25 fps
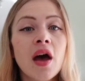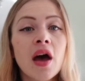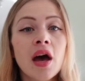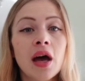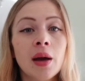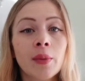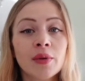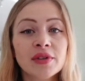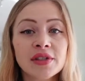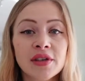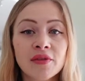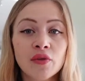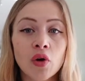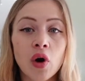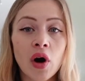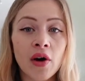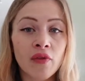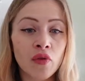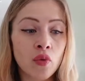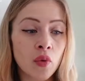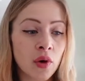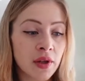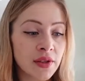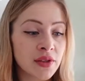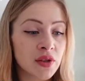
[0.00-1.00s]
because um, I've got
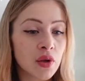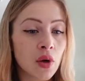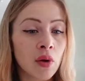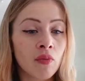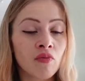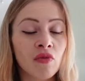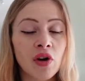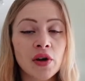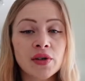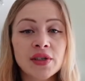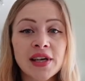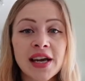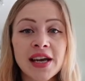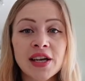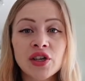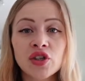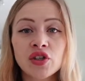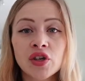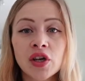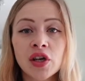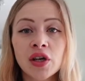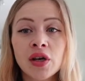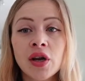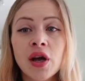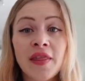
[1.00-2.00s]
other ones on
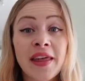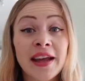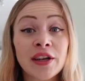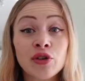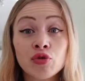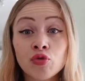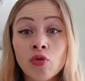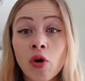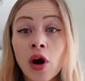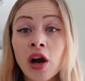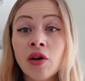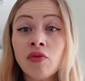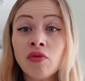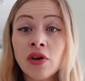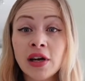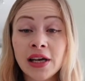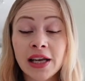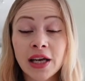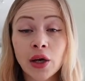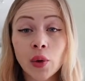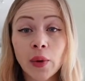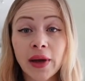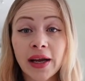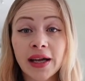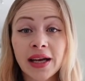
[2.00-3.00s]
rotation and they dry
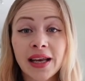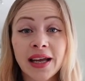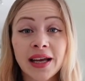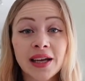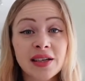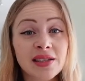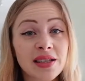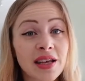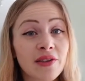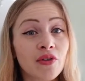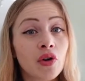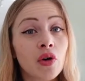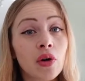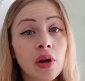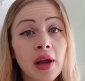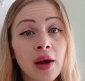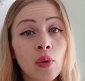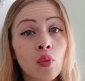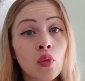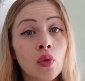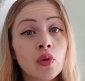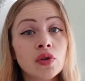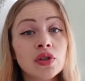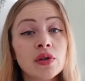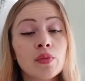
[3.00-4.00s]
really quickly because they've got
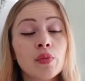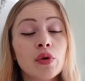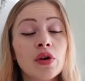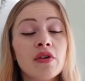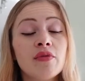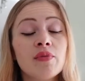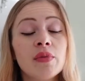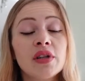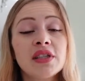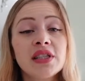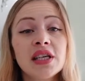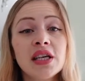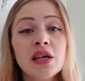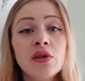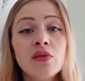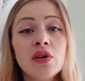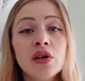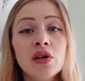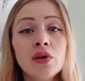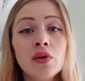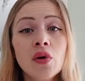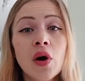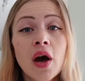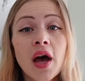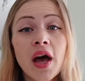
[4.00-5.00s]
like waterproof
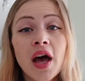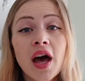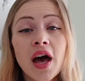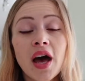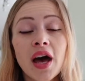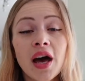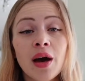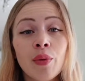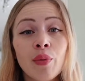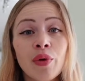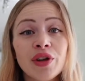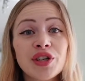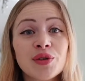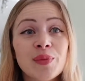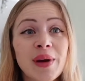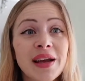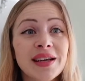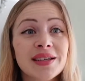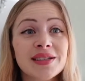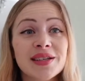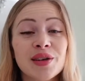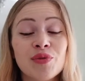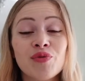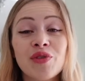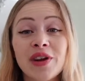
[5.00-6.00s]
material um, which
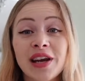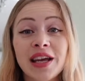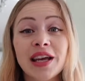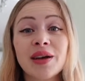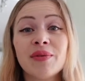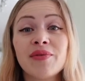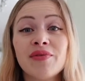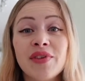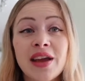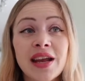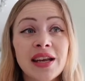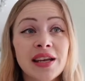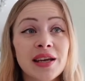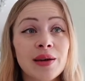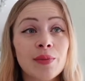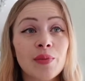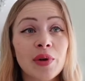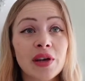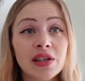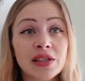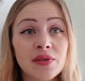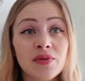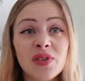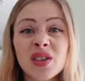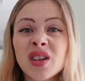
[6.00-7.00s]
makes it really convenient
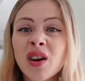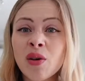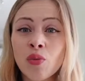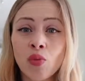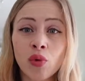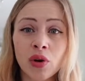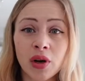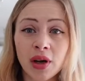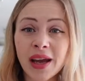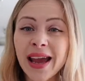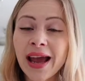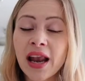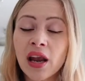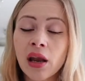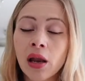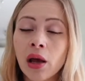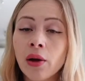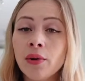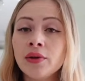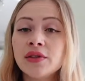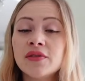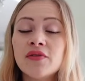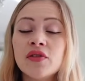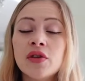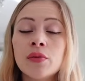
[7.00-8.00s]
because if you don't want to get
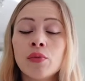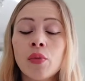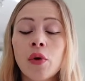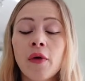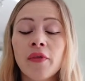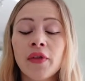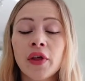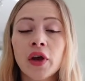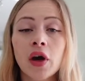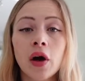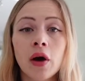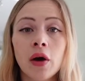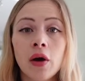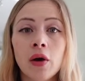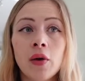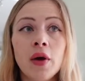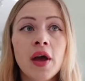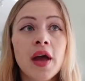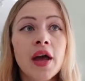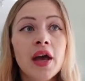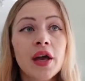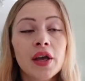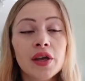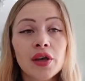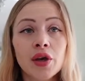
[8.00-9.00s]
loads of them on the go,
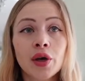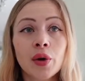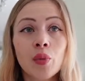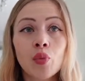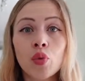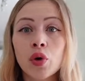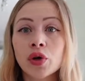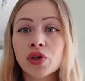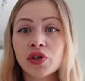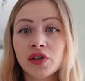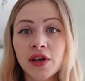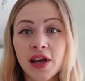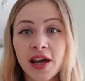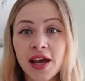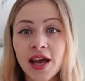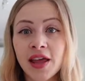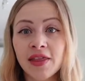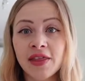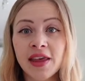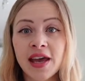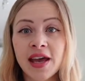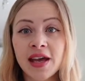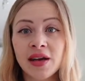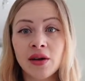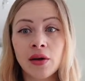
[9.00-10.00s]
you can wash it
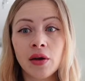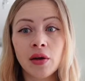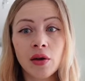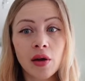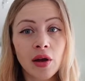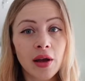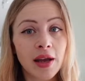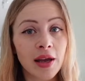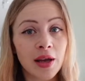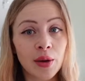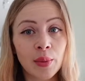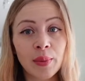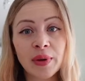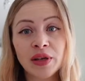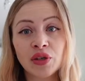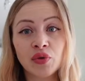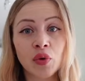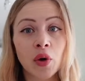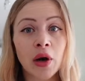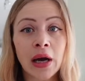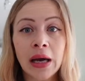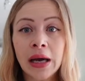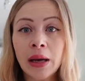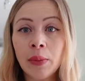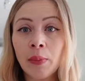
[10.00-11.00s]
and then it'll be
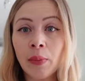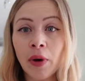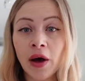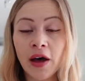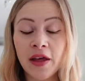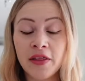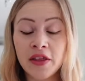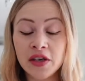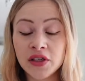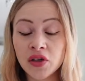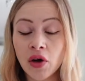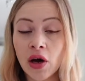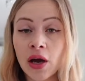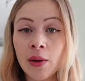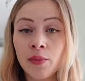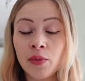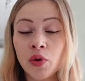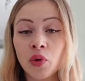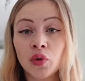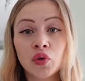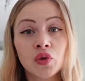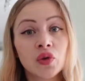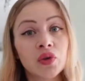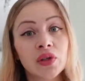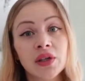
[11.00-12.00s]
dry by the time
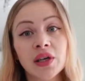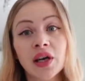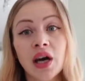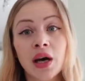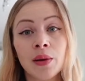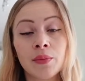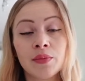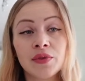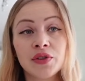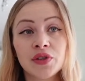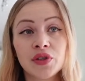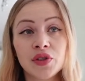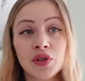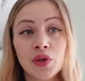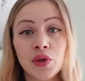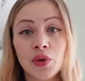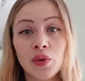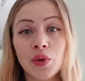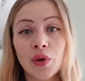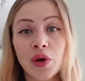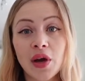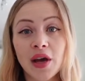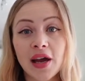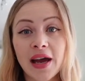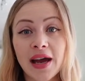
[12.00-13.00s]
your toddler comes
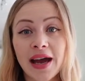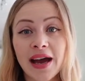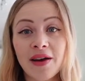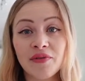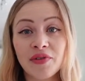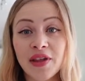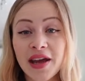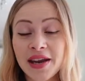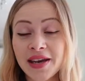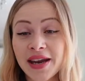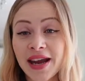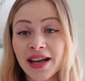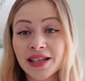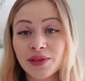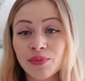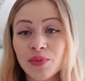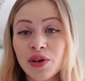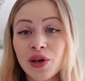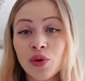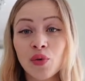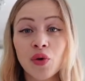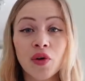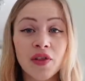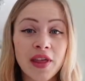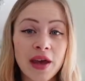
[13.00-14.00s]
to have their next
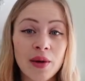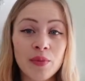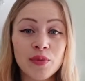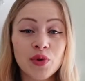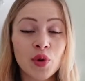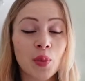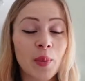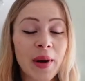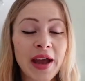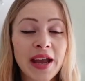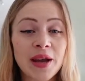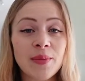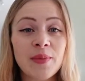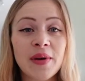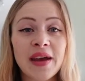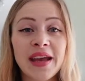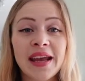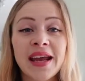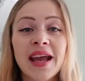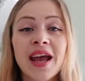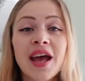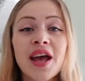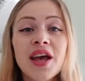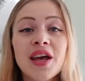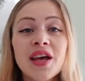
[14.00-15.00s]
meal or their, your
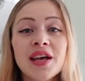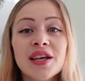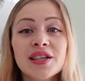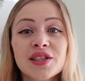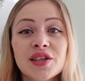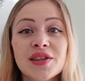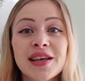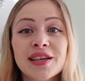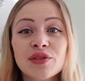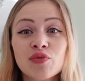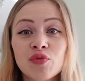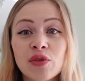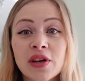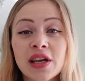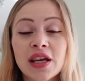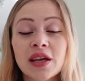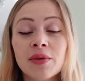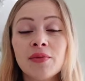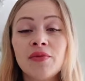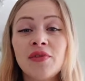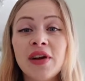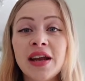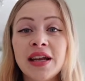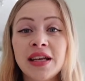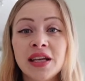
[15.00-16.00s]
baby. So that's really
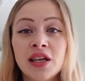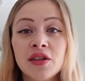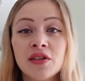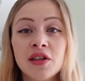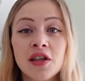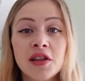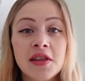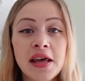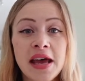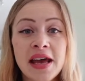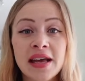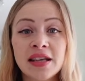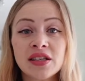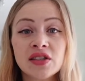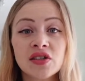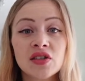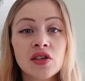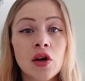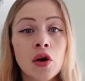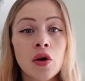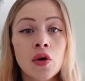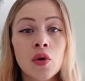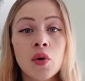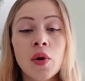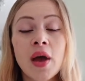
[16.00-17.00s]
convenient that they're
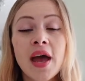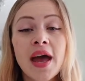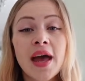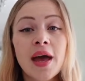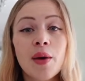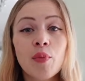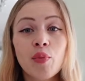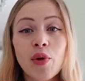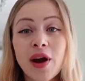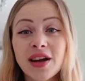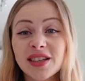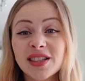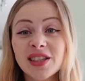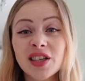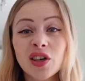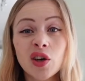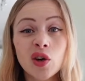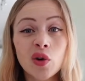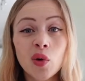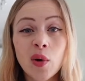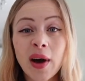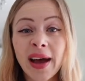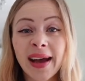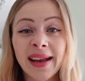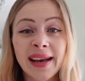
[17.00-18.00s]
so
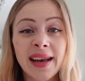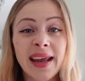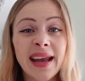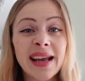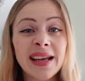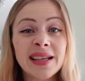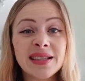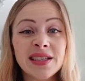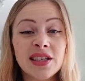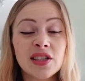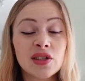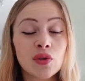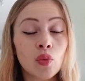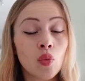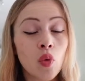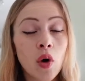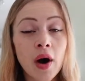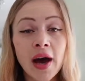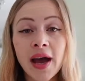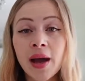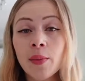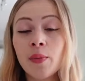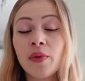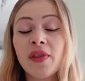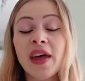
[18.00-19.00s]
practical and easy to
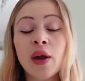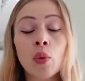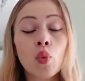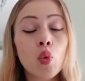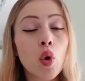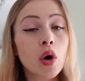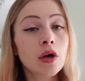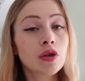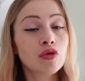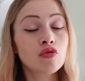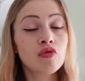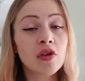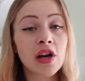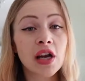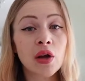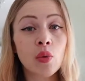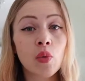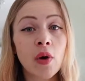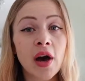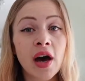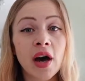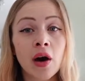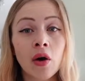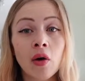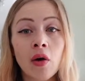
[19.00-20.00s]
wipe. They wash really
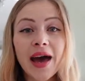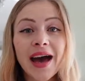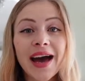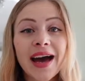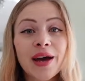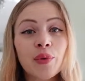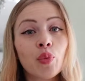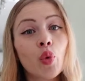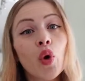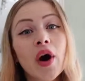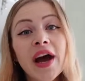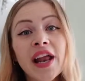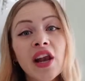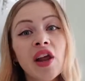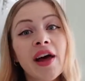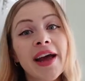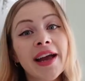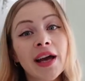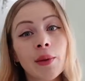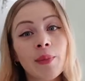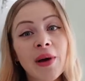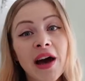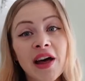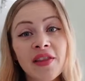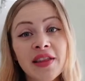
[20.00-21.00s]
well. And what I
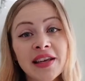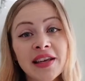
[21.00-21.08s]
like about